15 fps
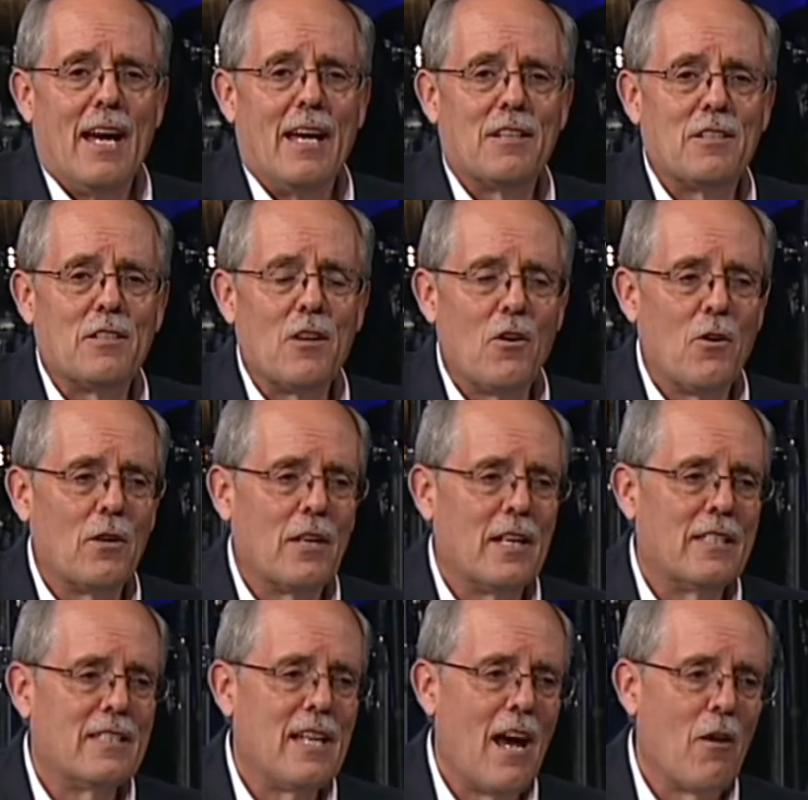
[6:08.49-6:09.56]
And so
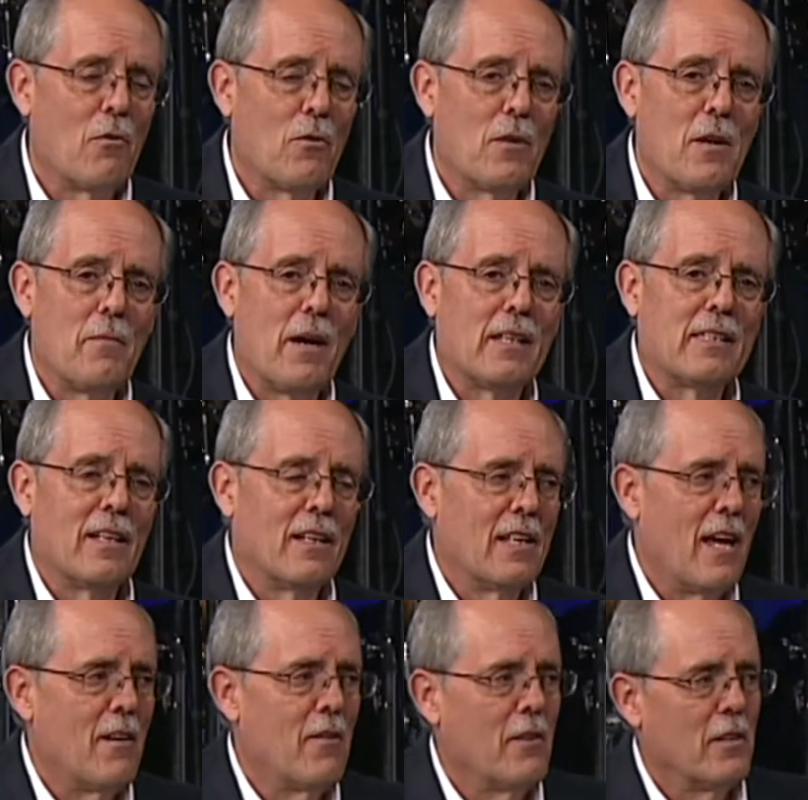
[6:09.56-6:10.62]
let's not worry about the
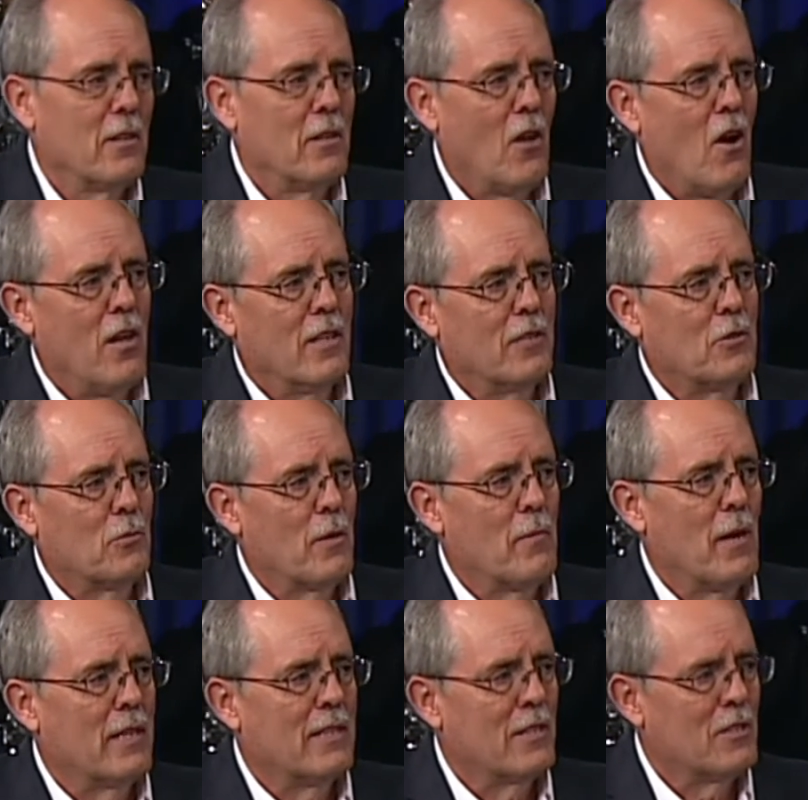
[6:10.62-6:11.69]
letter of the law, let's worry
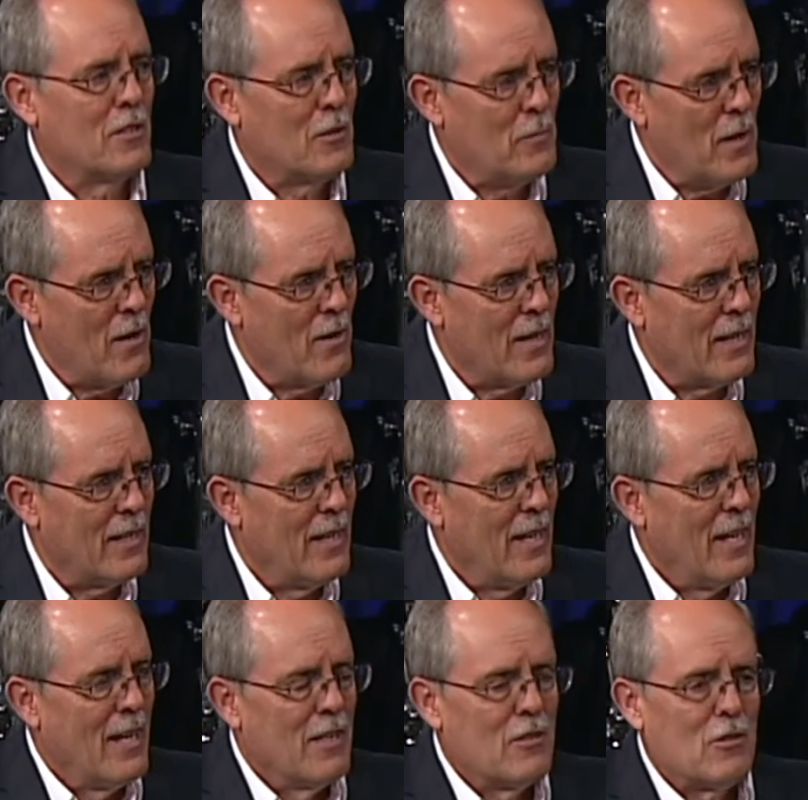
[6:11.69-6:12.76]
about the spirit.
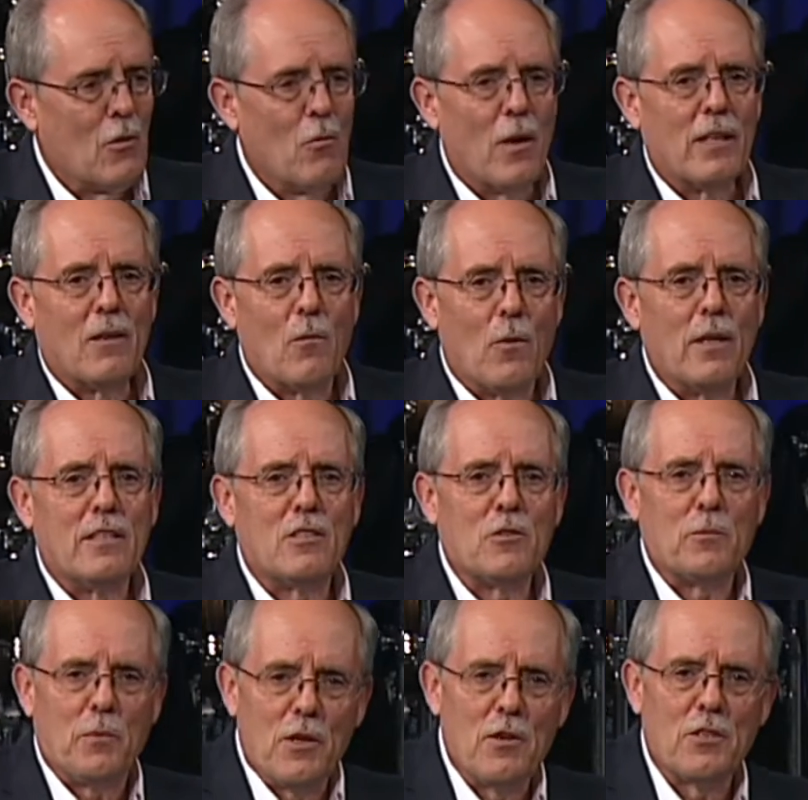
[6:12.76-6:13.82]
So, what, what
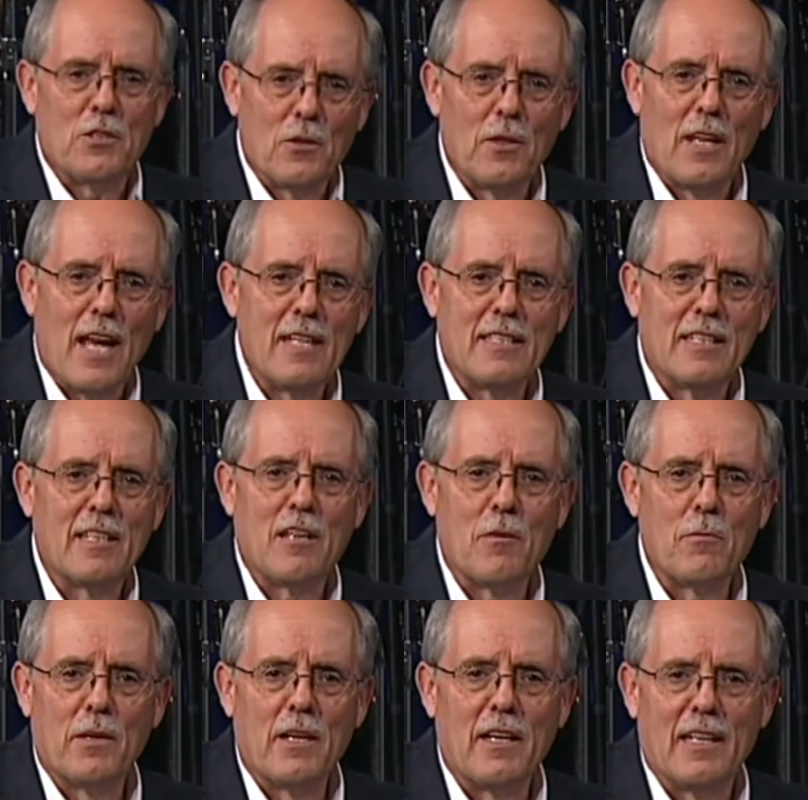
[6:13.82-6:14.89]
spiritual lesson
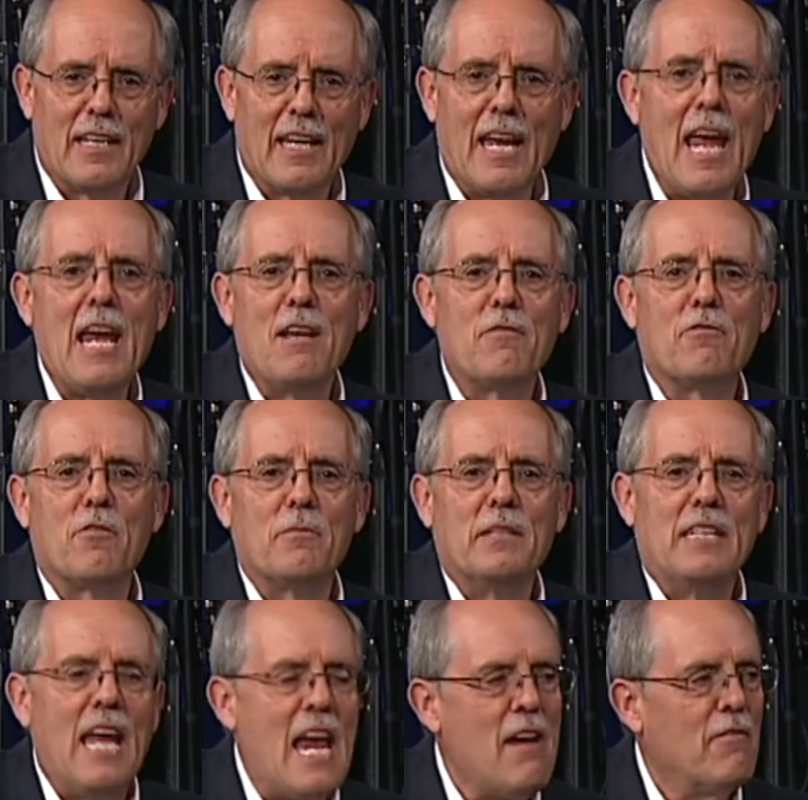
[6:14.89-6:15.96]
can we gain from
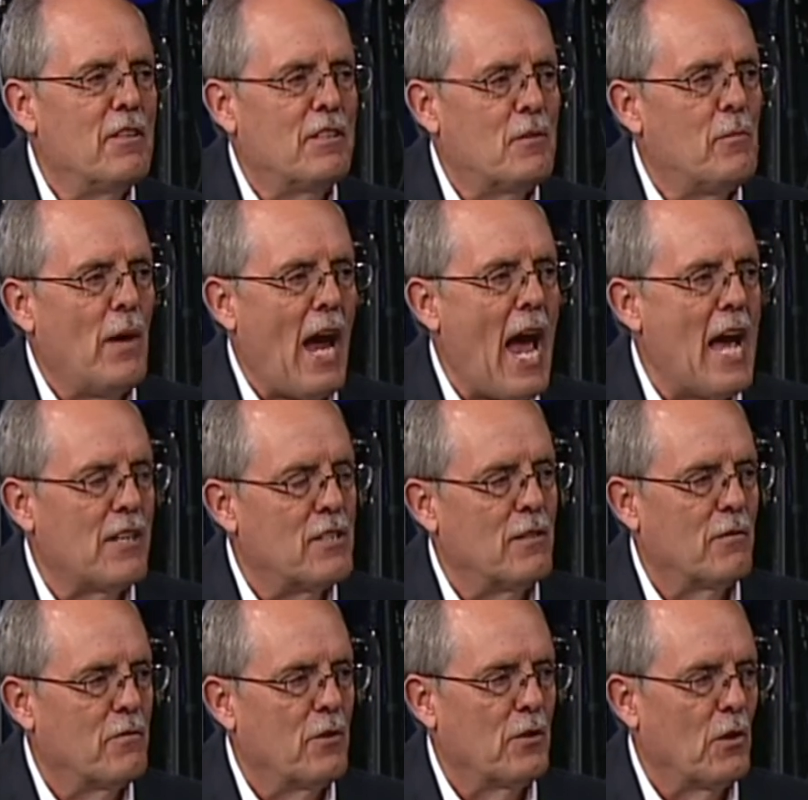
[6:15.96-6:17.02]
David's
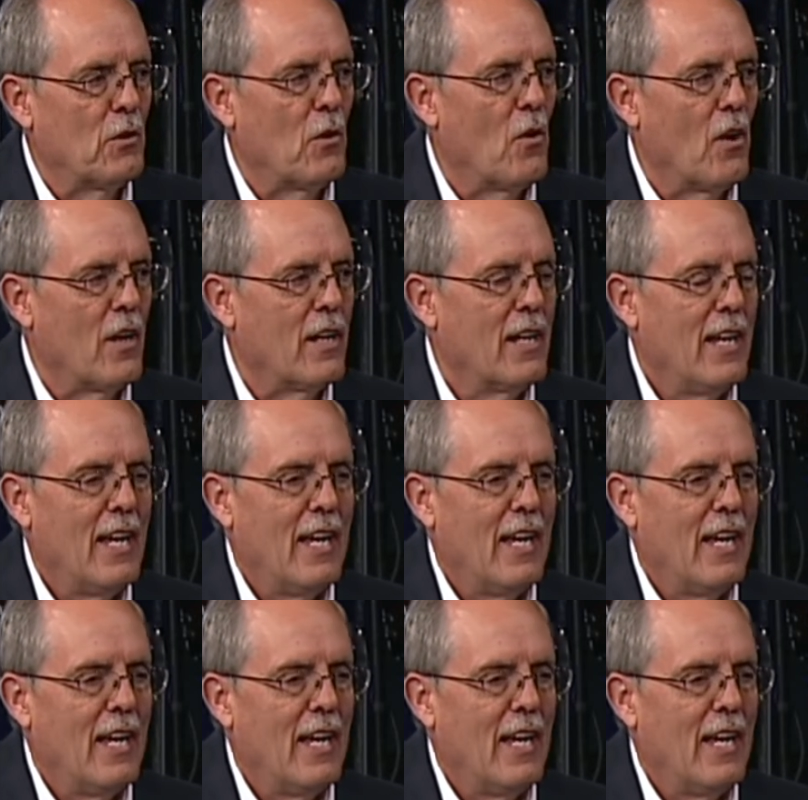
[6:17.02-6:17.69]
passion for the Lord?